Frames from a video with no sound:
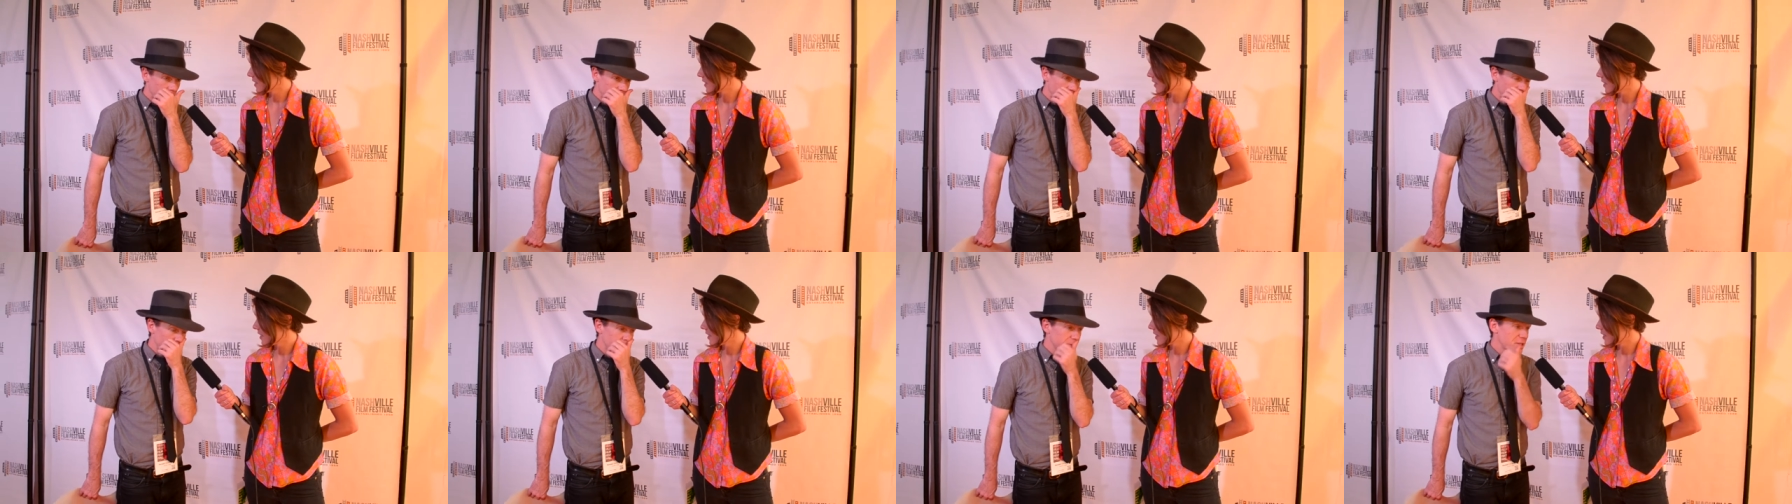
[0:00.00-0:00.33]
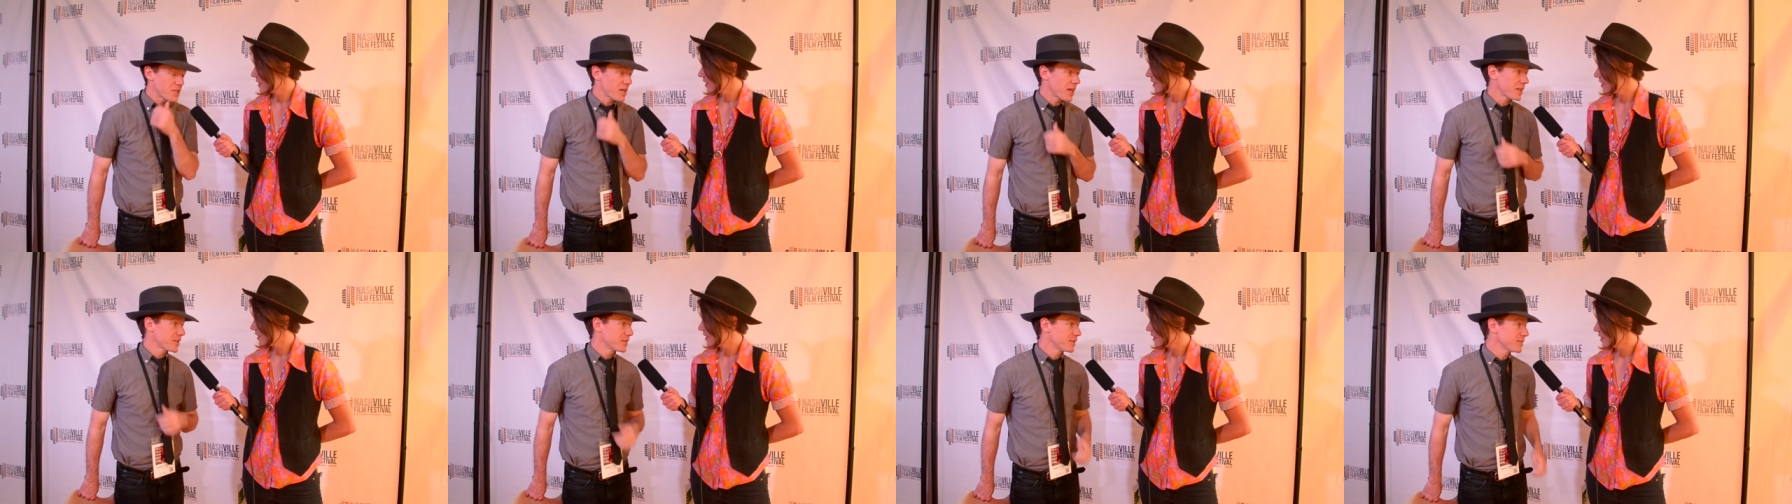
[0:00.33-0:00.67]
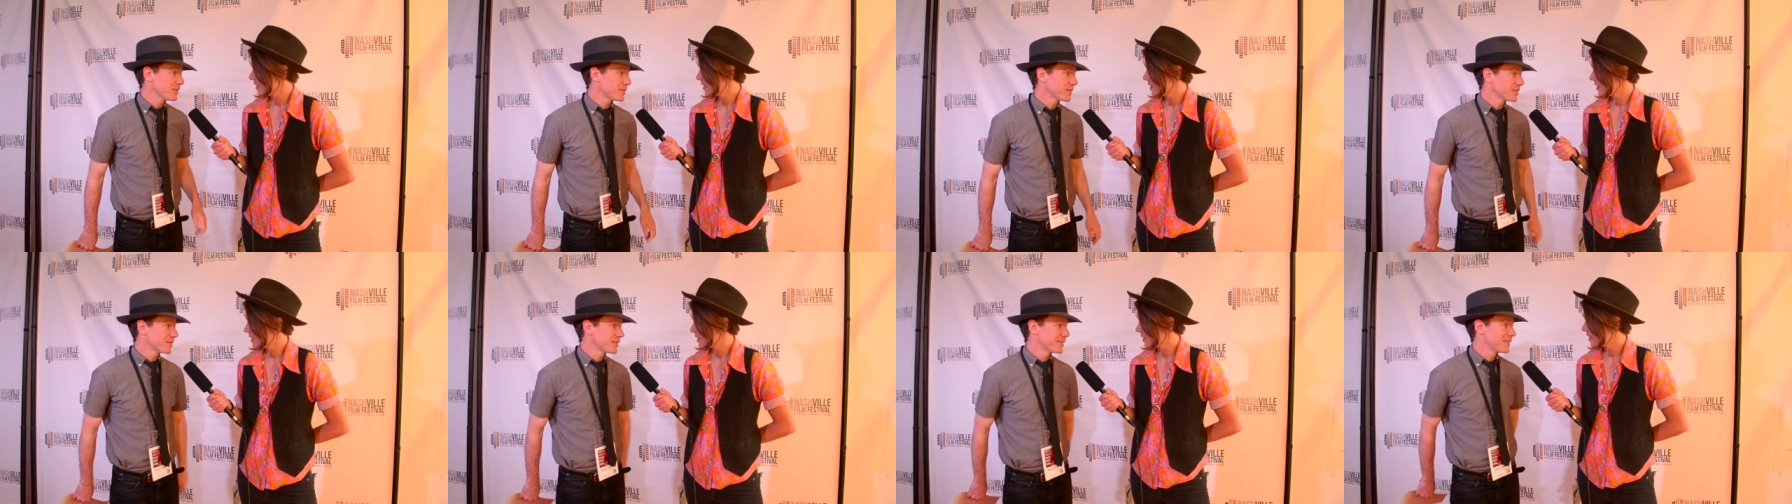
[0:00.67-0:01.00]
a lot of
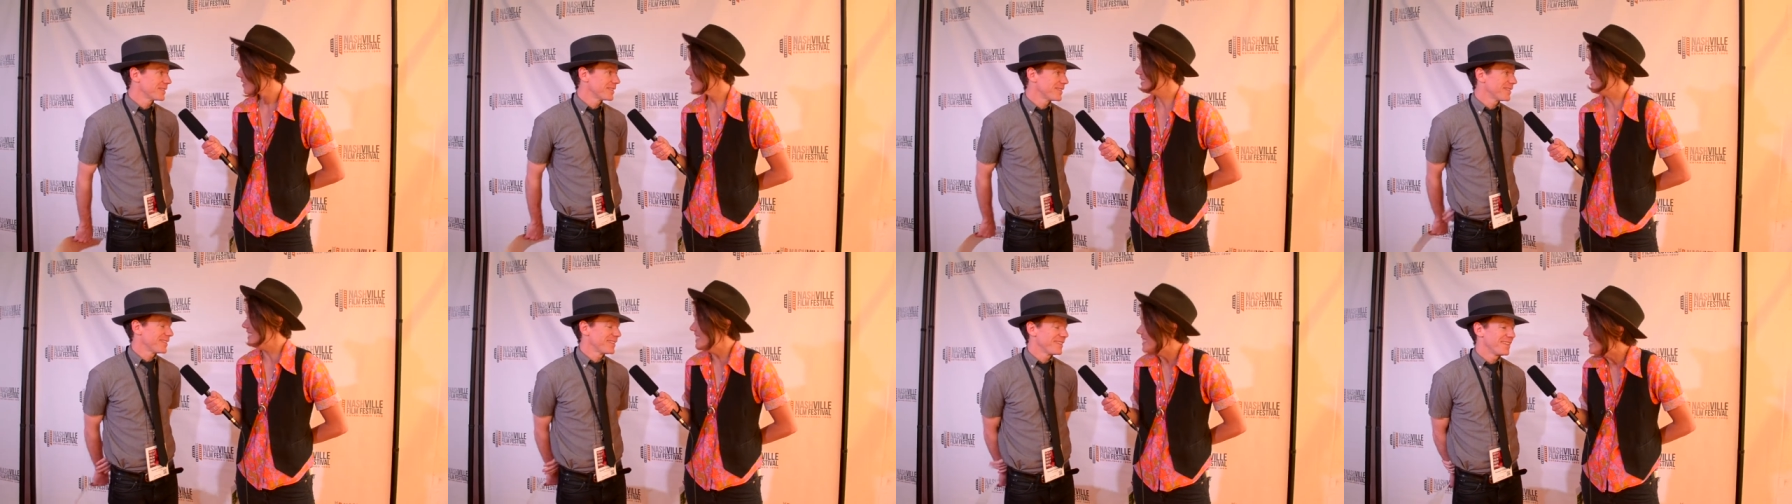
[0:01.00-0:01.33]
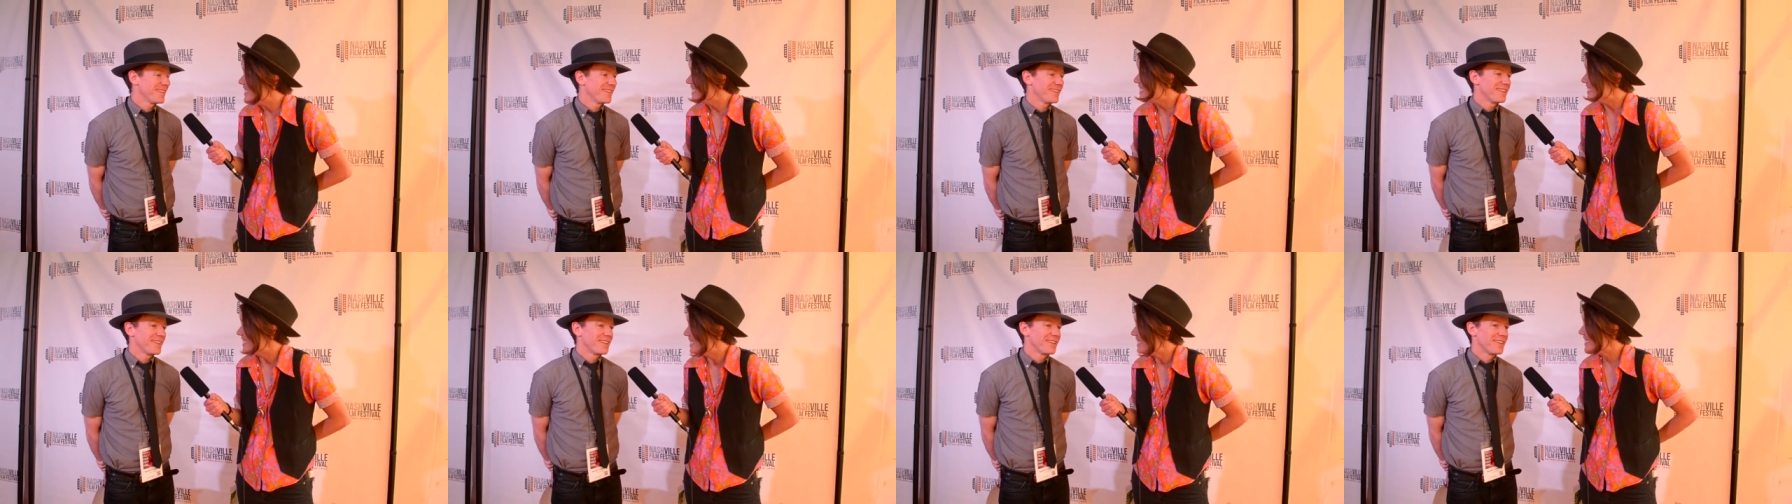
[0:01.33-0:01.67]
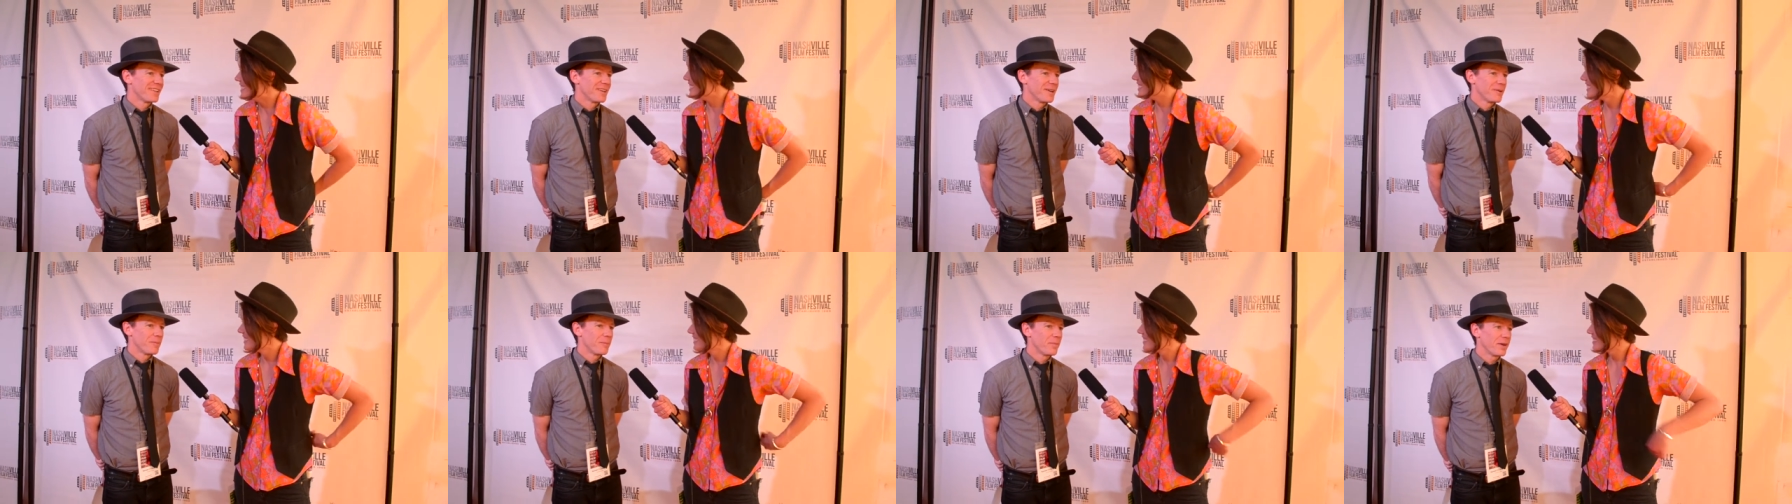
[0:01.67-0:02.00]
rejections.
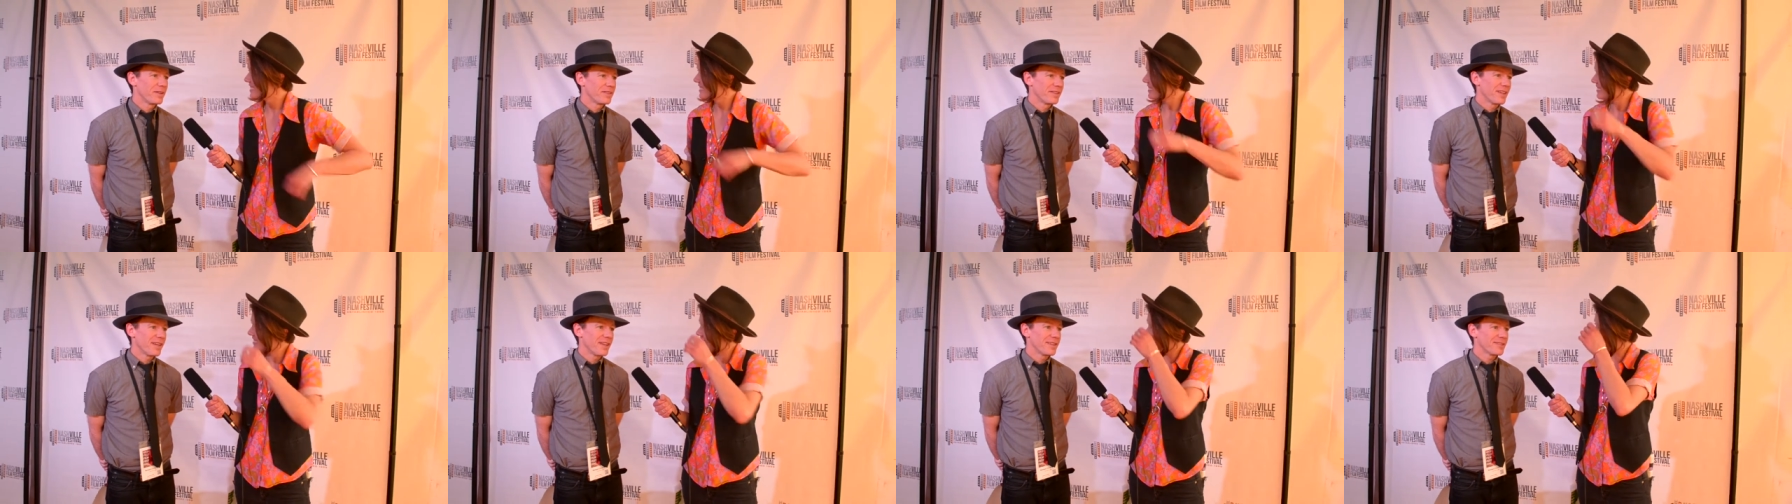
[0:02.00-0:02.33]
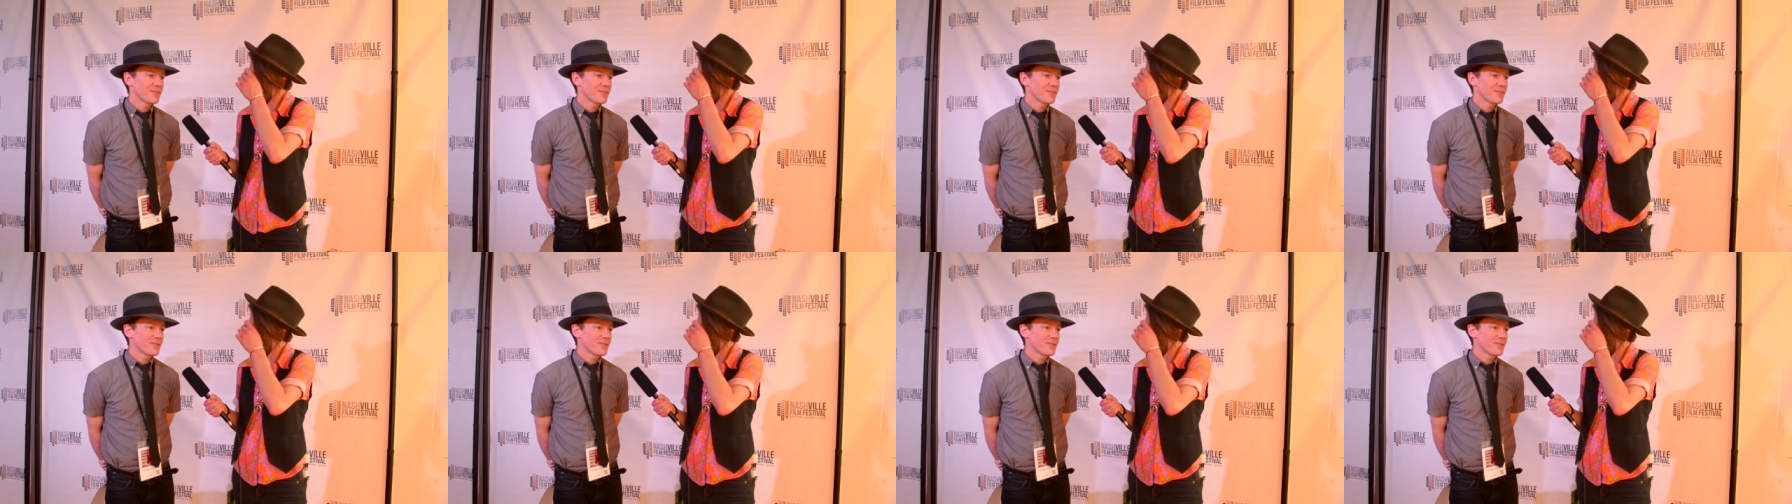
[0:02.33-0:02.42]
Um, but then